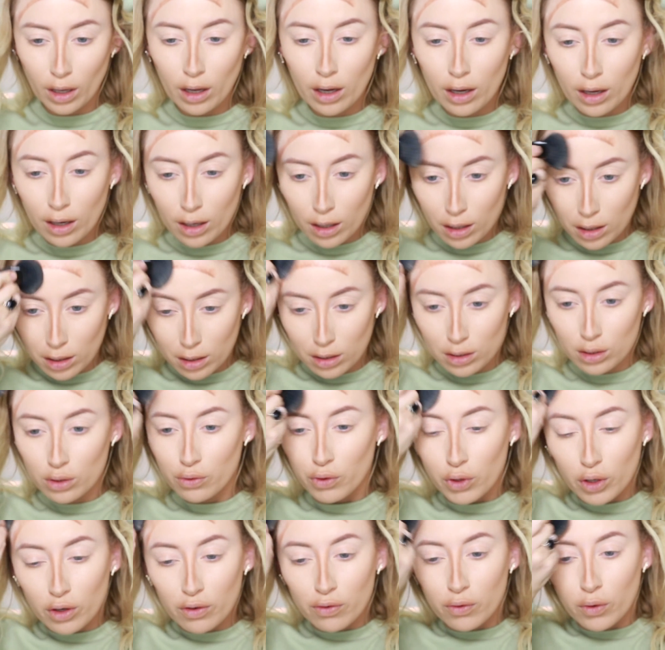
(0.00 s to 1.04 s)
and
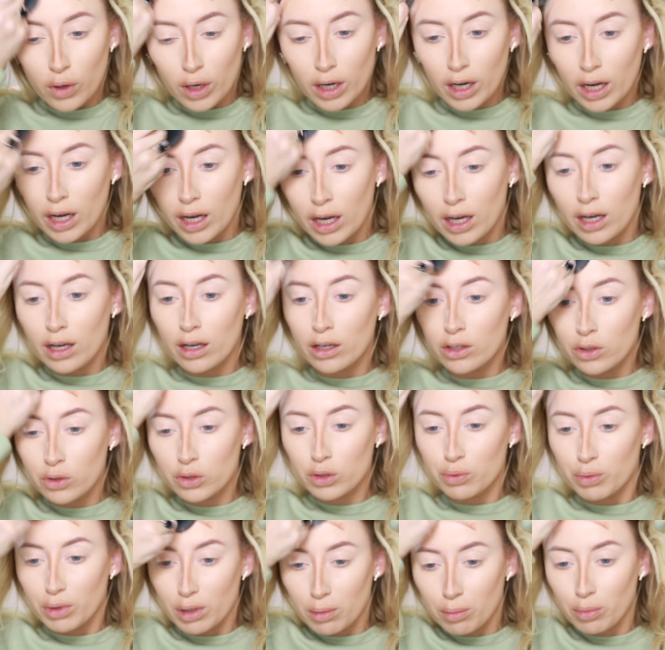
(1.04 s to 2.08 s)
for your forehead you
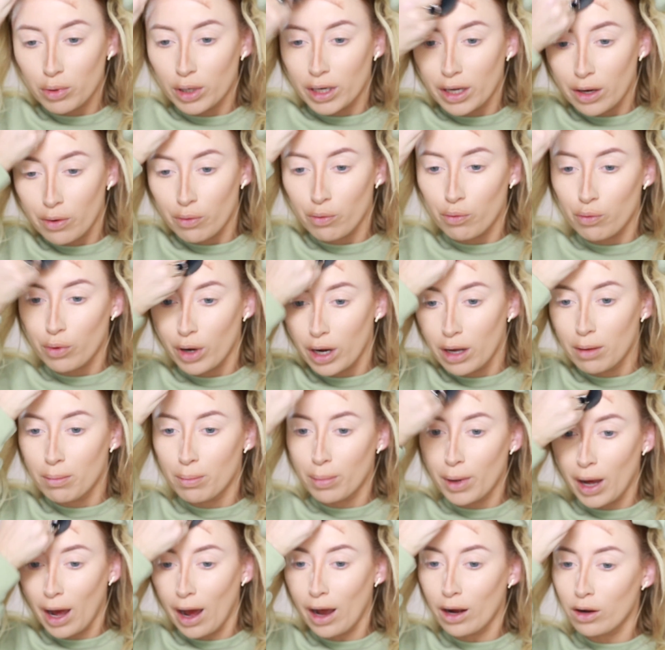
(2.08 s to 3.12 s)
just want to bring it right
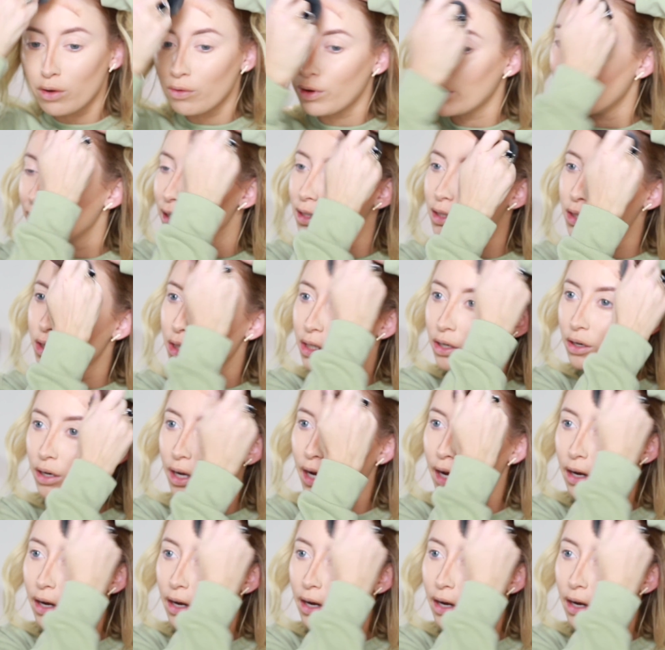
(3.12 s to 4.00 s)
back right into your